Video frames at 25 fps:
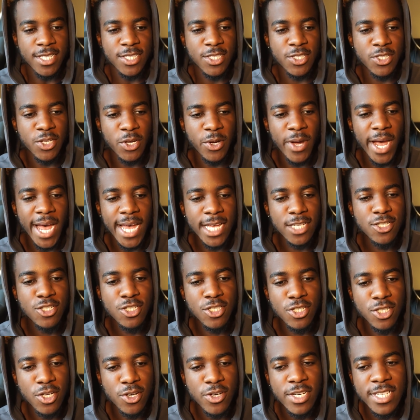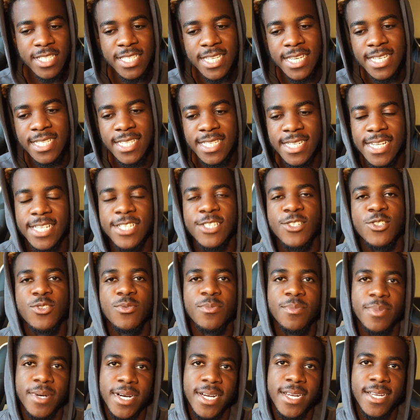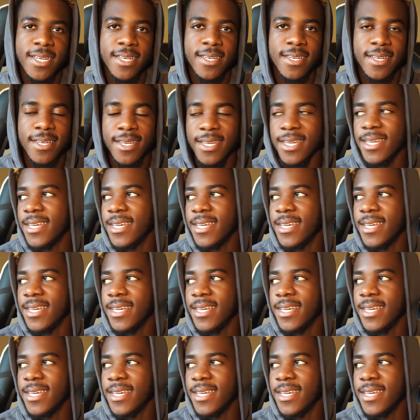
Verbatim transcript: So as you know, it's an international break.